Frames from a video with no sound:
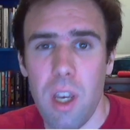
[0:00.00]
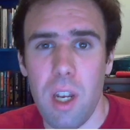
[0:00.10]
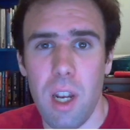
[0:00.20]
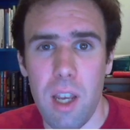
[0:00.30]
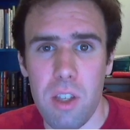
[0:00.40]
And
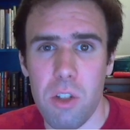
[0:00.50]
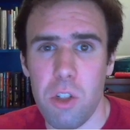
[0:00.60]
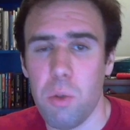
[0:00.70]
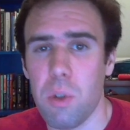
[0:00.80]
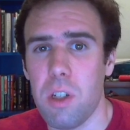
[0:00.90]
it has to
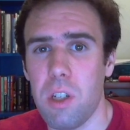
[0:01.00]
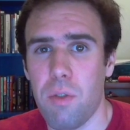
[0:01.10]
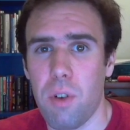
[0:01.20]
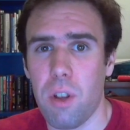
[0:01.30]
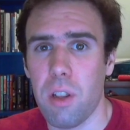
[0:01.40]
do with
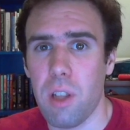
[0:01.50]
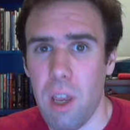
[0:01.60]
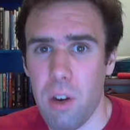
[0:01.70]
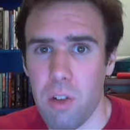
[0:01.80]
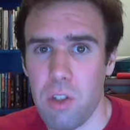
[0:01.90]
different
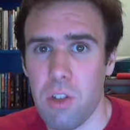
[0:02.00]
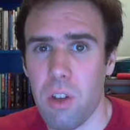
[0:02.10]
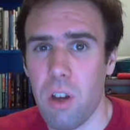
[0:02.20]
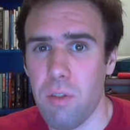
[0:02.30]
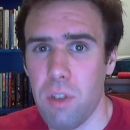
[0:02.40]
layers
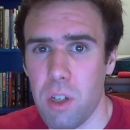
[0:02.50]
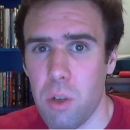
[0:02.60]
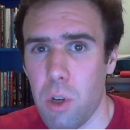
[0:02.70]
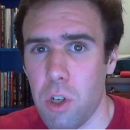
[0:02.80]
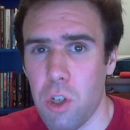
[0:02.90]
of the
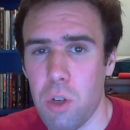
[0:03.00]
equation.